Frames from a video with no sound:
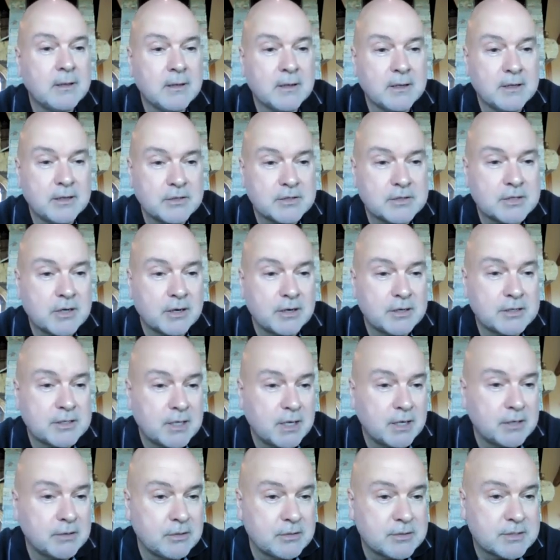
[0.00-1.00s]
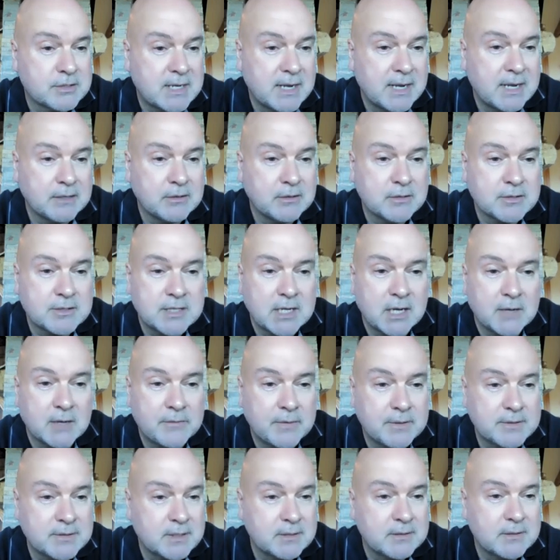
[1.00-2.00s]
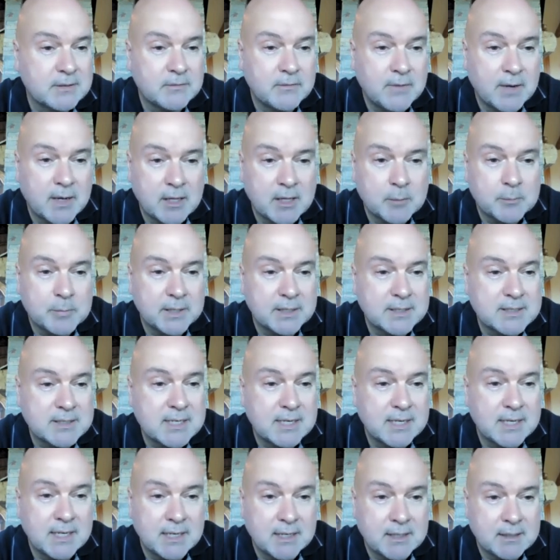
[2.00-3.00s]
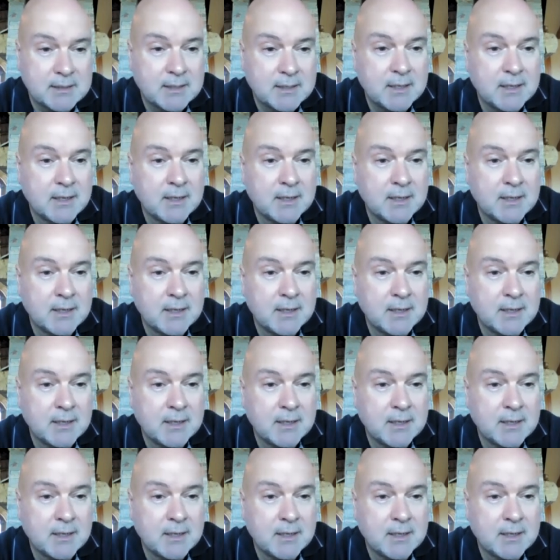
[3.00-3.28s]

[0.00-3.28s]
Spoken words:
You started to understand yourself as a developing teen